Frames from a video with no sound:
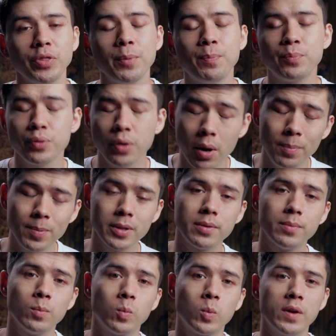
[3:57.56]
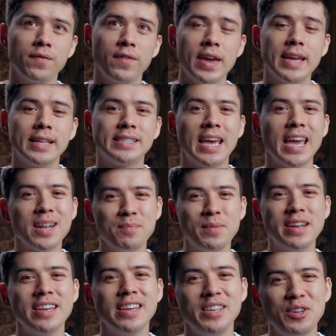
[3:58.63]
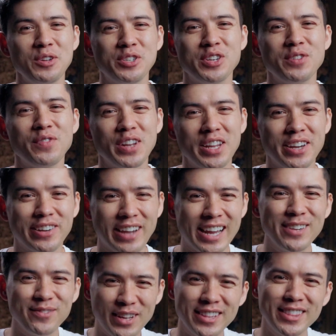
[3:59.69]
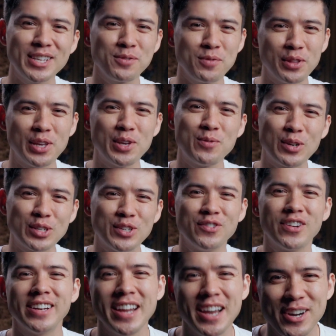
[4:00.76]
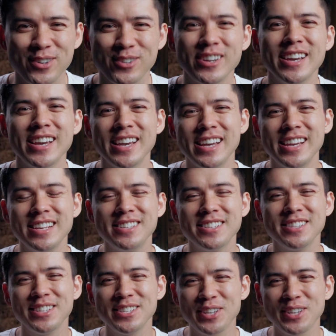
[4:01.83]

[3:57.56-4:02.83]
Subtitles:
The problem with a 10-minute YouTube video, kind of like this one that you're watching right now, is that there's